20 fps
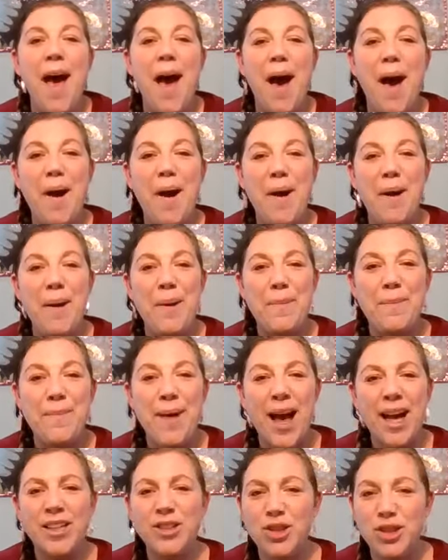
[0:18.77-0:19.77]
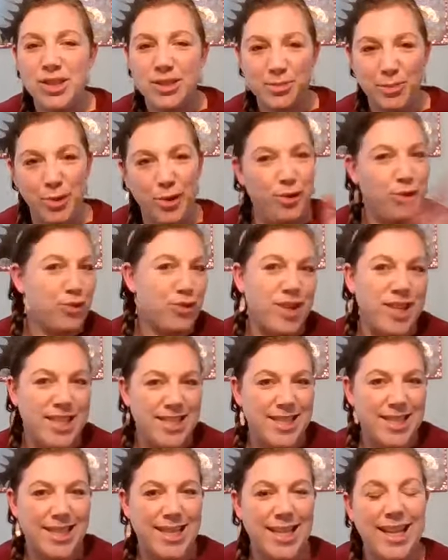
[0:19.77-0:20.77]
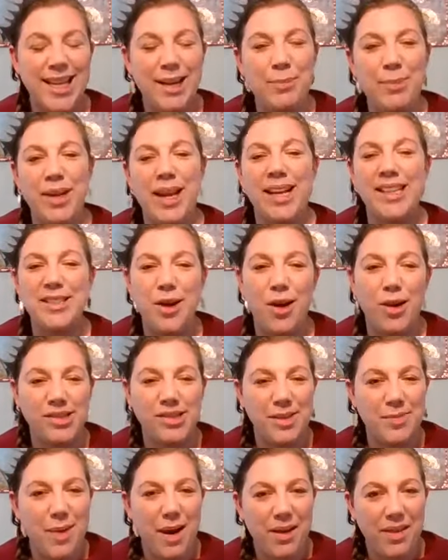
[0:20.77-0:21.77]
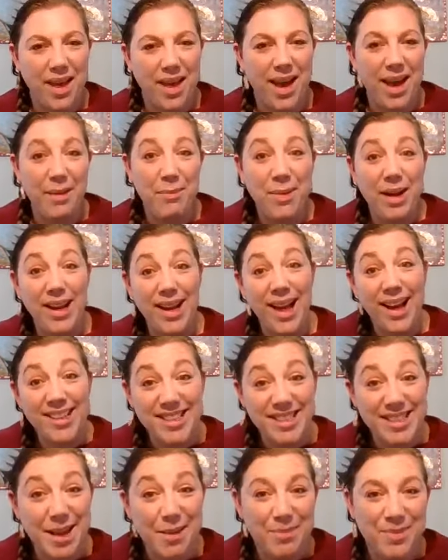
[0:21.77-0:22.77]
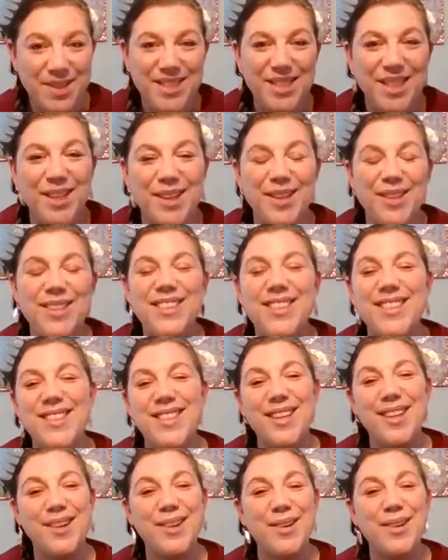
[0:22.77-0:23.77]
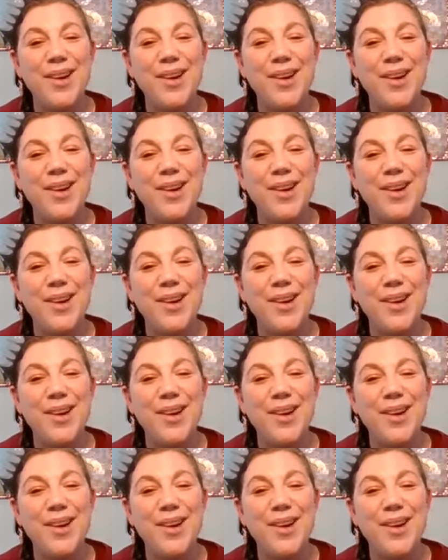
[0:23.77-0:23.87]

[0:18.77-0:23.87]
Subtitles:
I just moved recently, but I talked about that in my last episode. So,